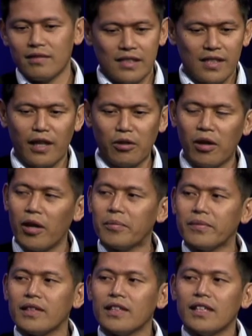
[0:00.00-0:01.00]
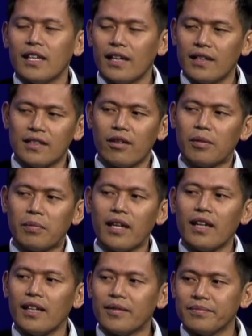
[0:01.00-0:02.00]
we'll sign you up. And that's how it
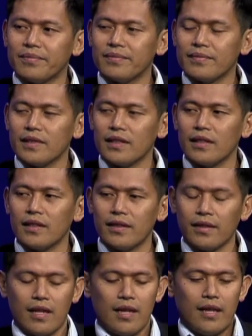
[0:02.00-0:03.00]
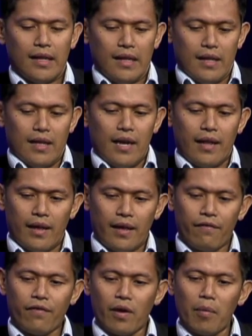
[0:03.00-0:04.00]
began. And
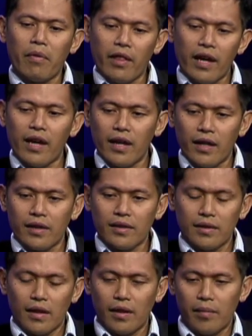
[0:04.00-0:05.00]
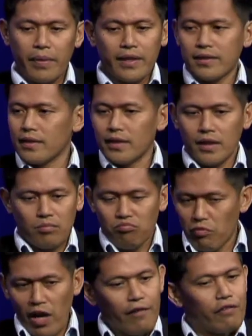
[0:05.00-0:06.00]
then from there, basically
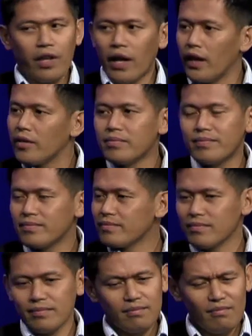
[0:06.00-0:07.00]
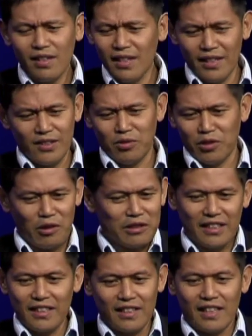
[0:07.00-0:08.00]
every day, as you know,
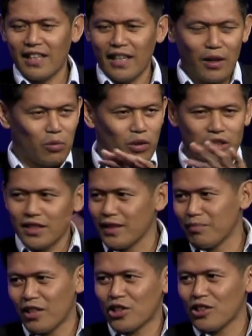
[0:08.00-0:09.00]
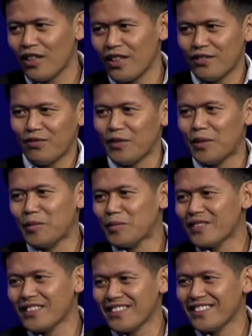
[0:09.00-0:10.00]
as a little kid watching martial arts
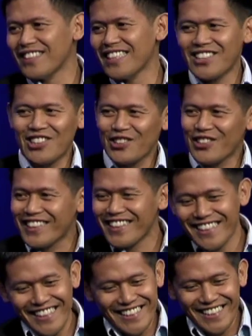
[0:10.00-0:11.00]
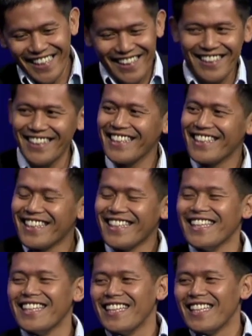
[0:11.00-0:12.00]
films and ninjas and things like that.
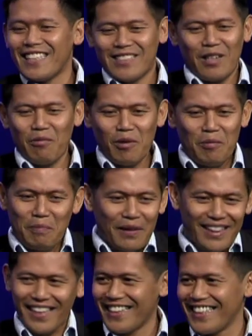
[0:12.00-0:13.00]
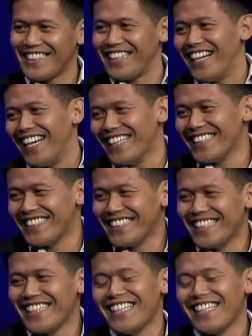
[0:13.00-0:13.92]
And I said, I want to be like these guys.